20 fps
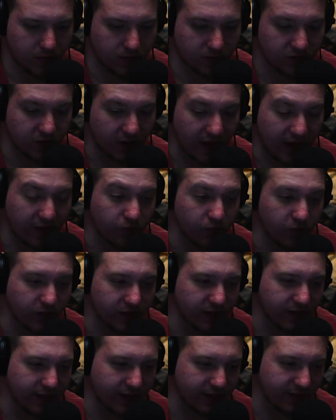So I
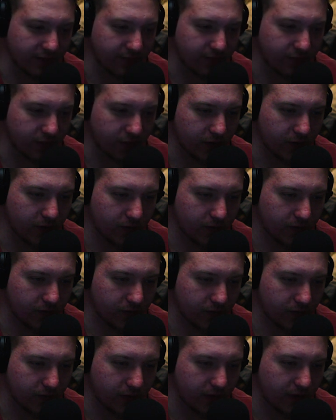really like that photo,
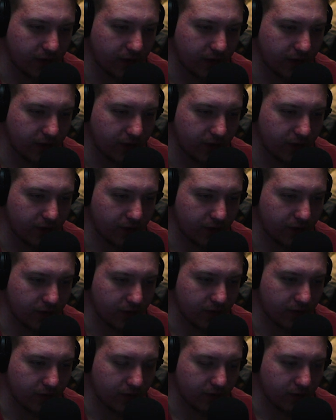right?
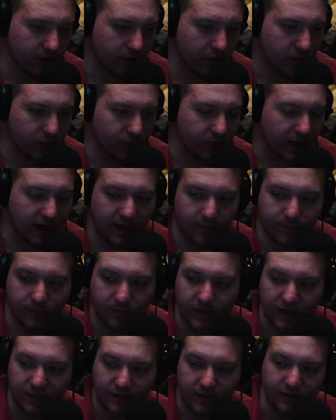You can
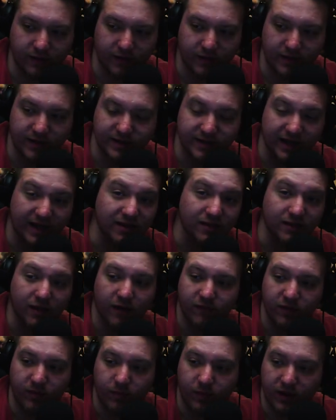make the LEDs. I
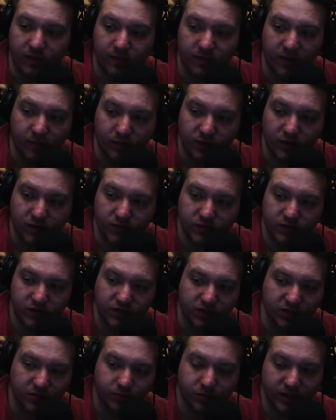love the BMWs
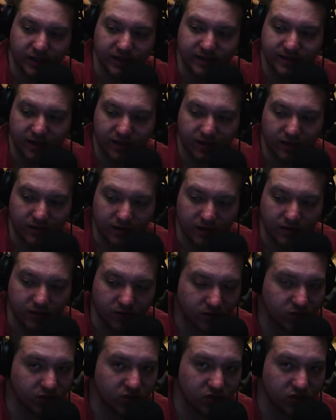just because I think they look